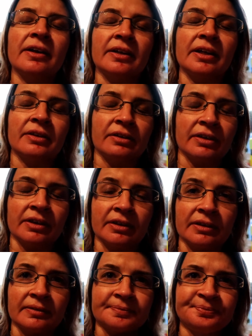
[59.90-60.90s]
And
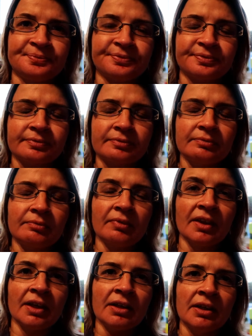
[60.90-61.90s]
then
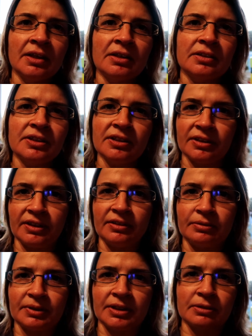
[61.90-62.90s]

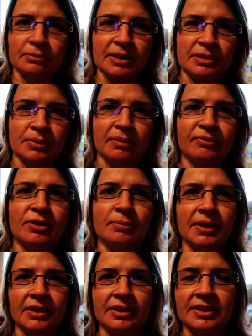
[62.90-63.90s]
tonight, which is the reason why I'm filming